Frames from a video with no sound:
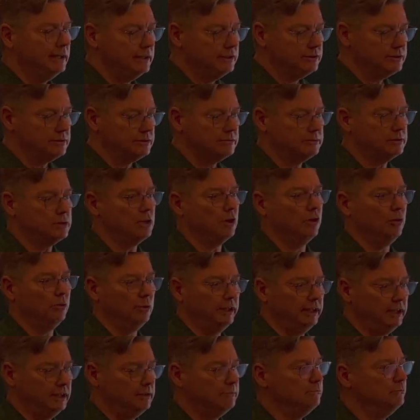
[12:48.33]

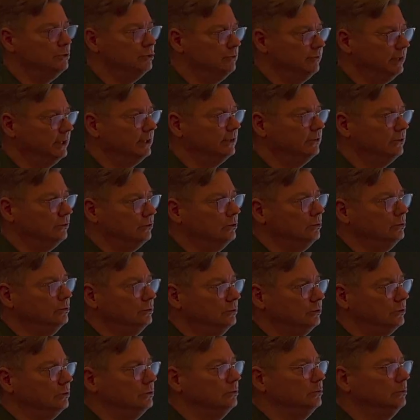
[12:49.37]
Slowly moving to,
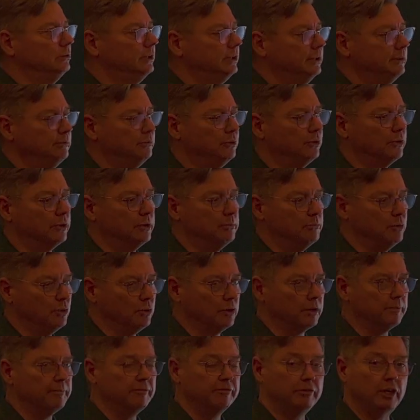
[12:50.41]
to uh, more and
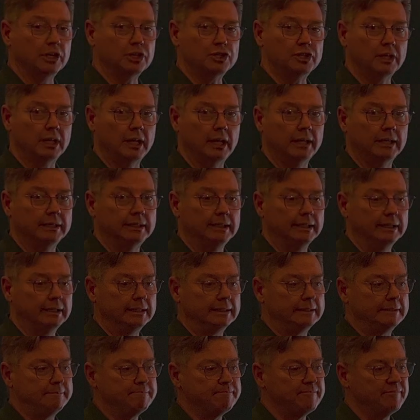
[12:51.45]
more functionality in
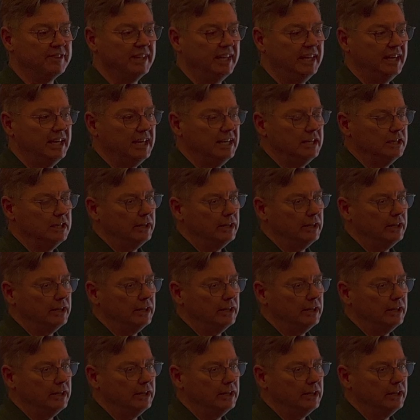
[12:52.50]
it. Mm -hmm.